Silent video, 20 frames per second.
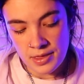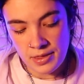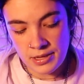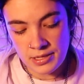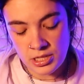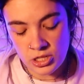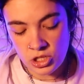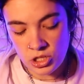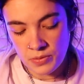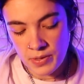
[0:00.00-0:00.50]
The
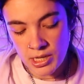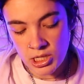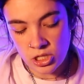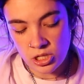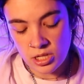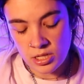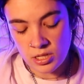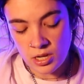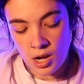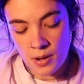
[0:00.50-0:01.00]

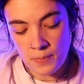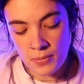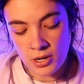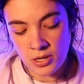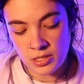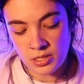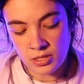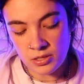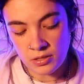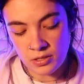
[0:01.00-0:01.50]
situation is not
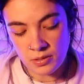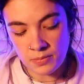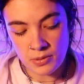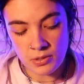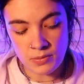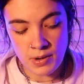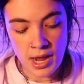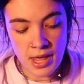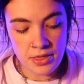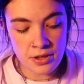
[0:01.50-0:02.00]
personal,
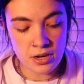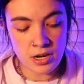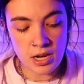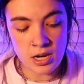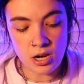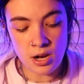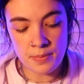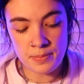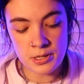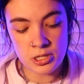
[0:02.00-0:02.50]
but rather
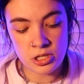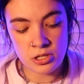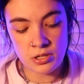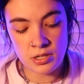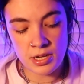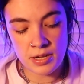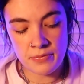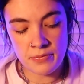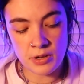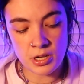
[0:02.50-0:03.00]
an
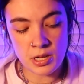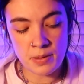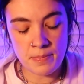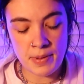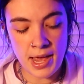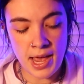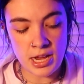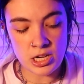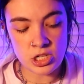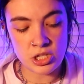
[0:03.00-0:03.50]
opportunity for
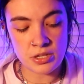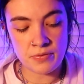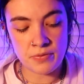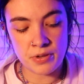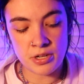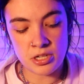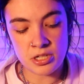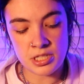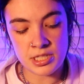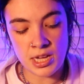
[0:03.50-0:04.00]
compassion
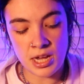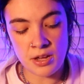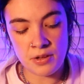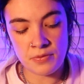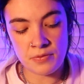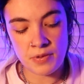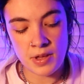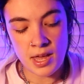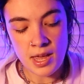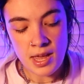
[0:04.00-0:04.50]
for
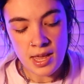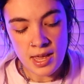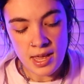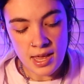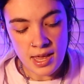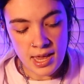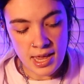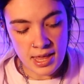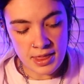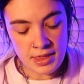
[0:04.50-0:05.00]
yourself
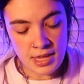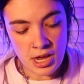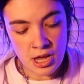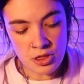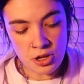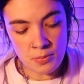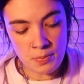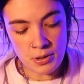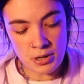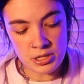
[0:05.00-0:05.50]
and the
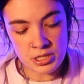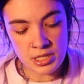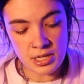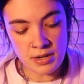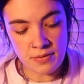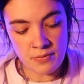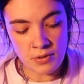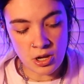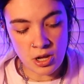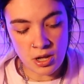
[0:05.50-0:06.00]
other person
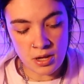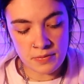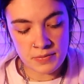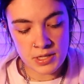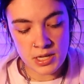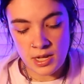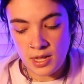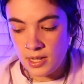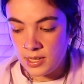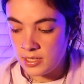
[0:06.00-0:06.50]

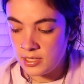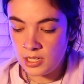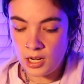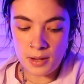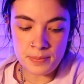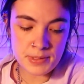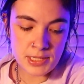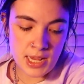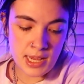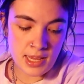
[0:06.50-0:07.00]
involved.
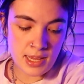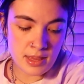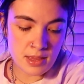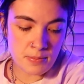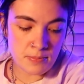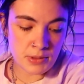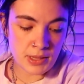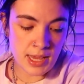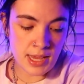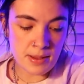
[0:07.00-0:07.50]
Stop taking
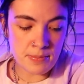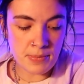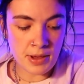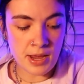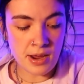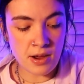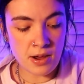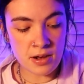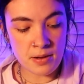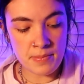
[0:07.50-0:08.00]
the blame
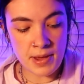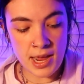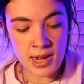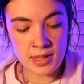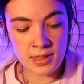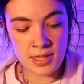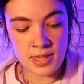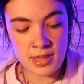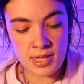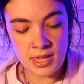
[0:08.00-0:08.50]
by
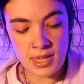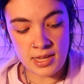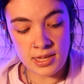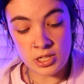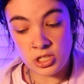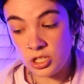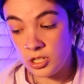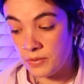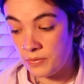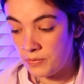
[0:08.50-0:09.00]
automatically thinking
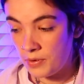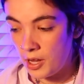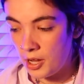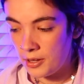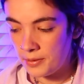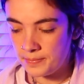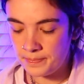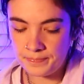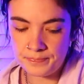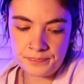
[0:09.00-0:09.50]
it's your
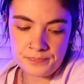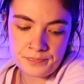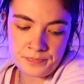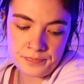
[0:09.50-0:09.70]
fault.